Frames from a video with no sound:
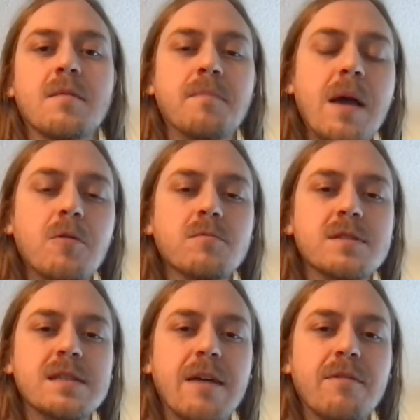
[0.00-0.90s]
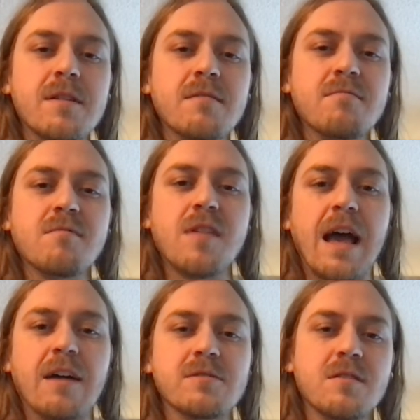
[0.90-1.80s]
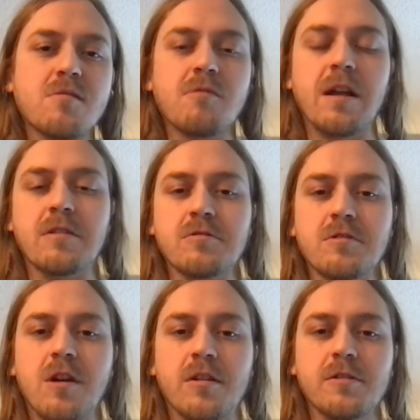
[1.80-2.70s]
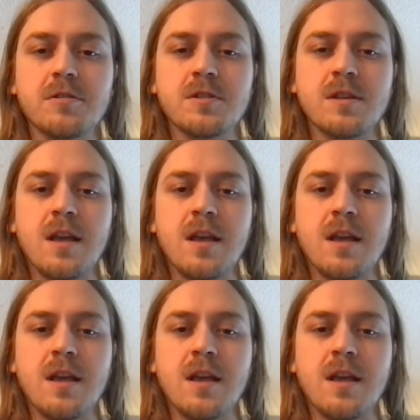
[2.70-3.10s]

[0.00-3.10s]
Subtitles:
about $7,300.